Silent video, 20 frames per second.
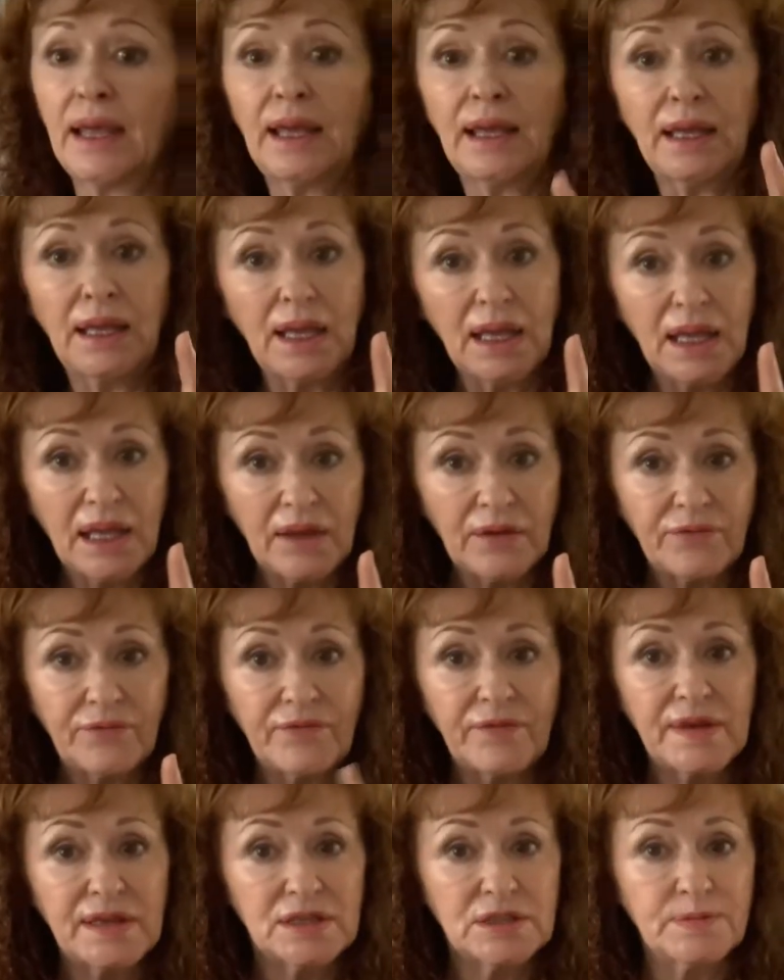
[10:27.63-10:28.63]
if
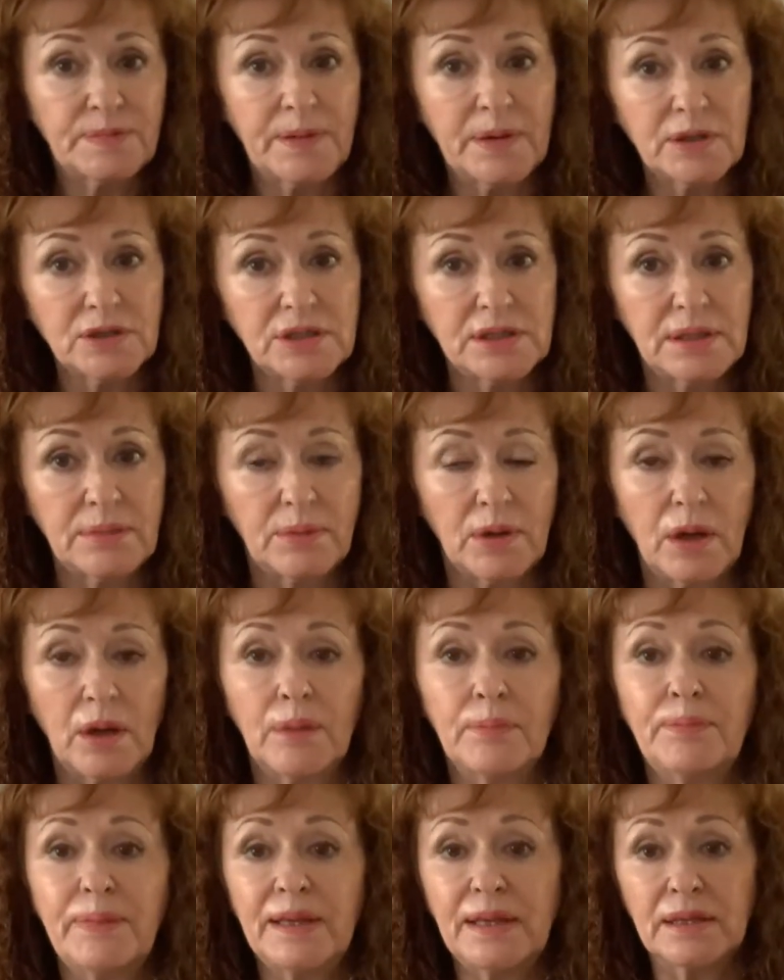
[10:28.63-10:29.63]
it's possible,
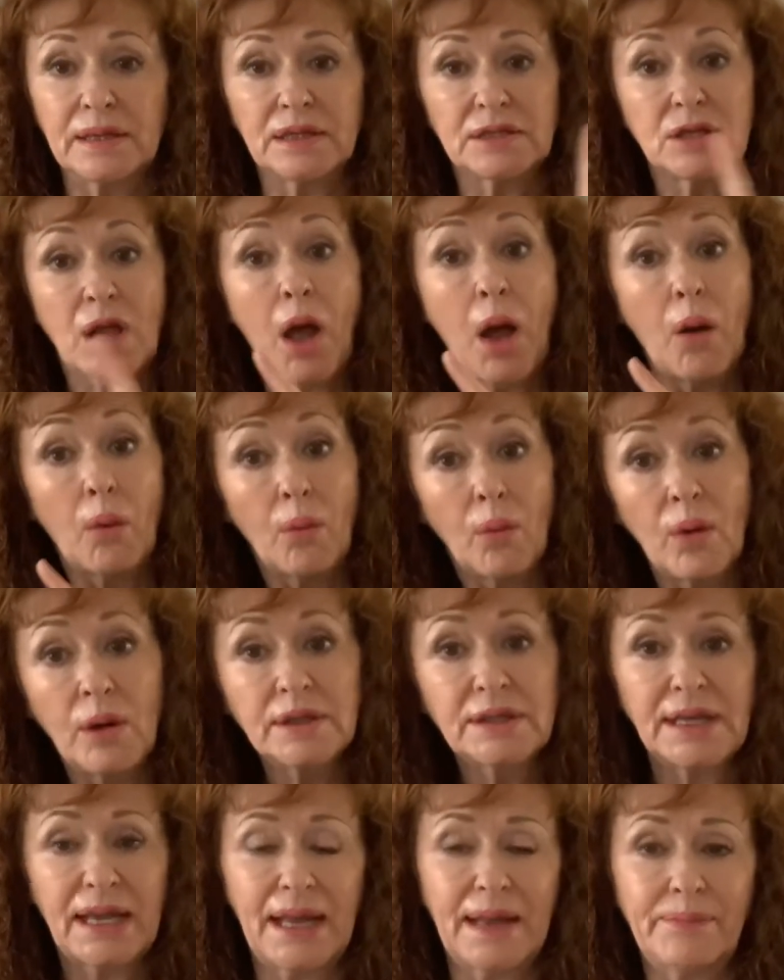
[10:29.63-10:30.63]
because
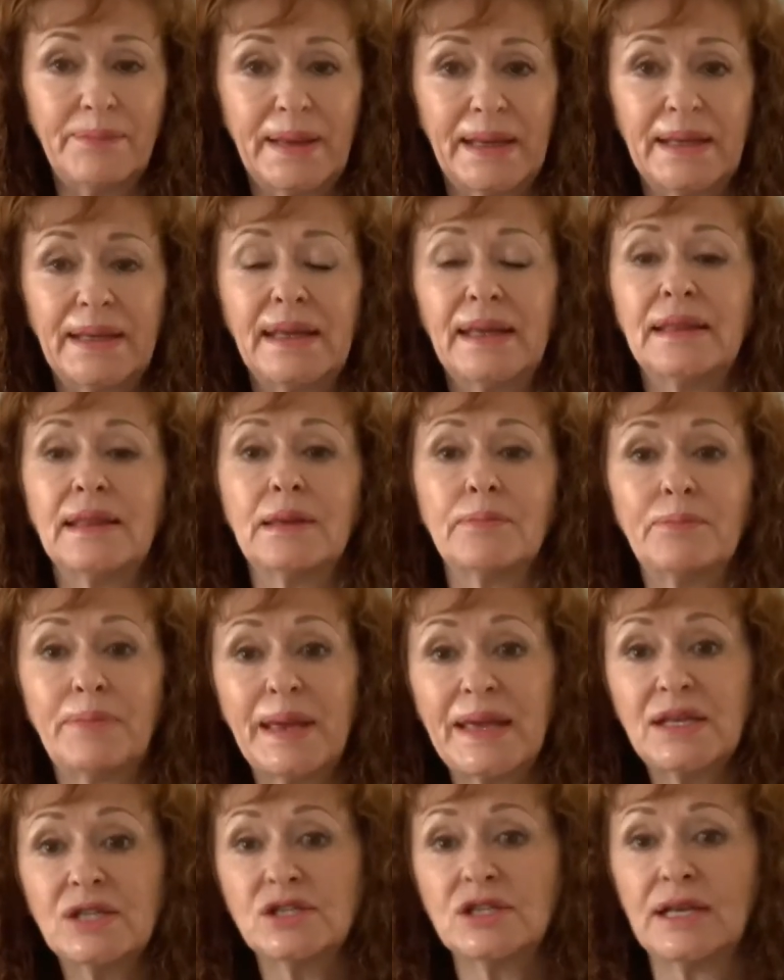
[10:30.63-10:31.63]
what happens if the
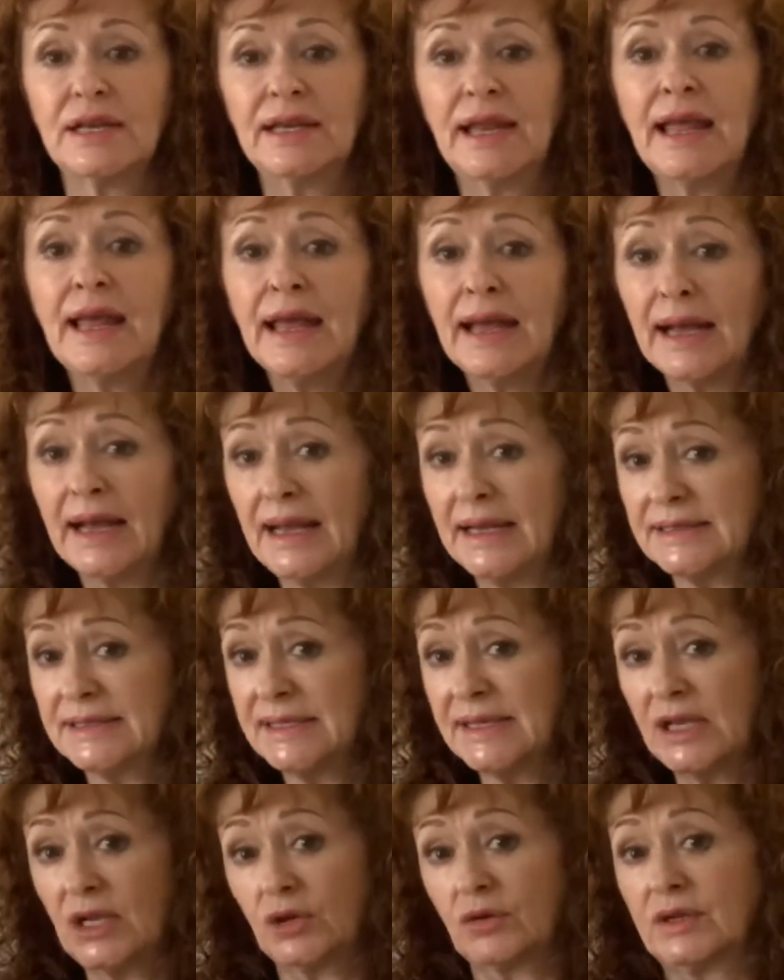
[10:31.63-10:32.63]
patient has
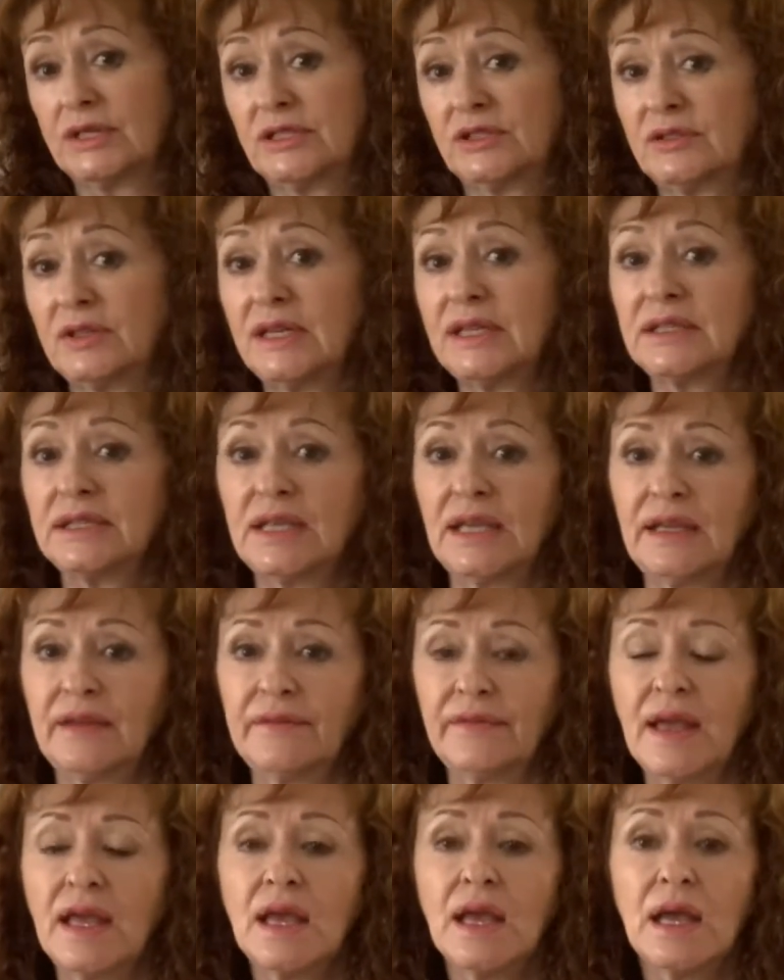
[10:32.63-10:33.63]
a restrictive